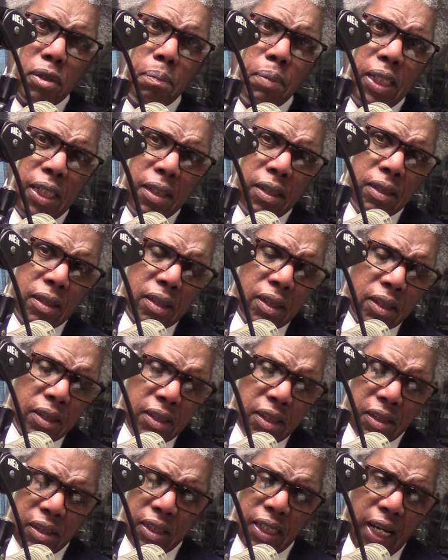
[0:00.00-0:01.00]
of being
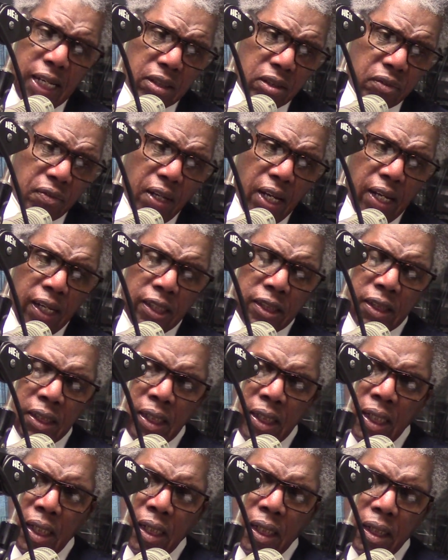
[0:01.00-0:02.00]
dissatisfied
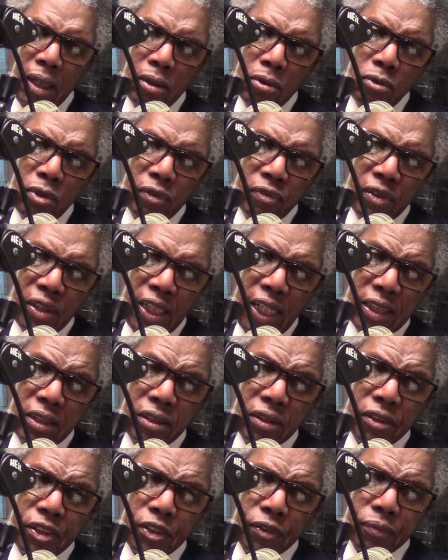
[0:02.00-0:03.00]
with
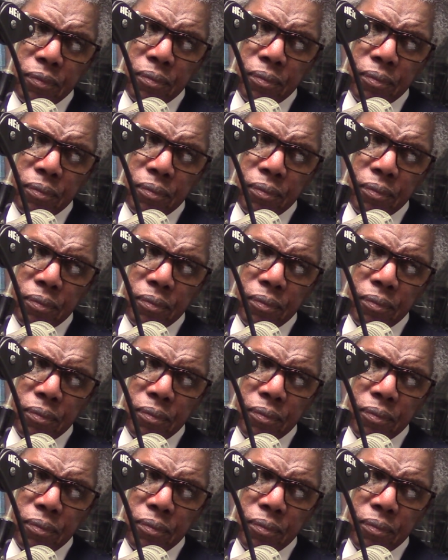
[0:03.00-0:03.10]
elections.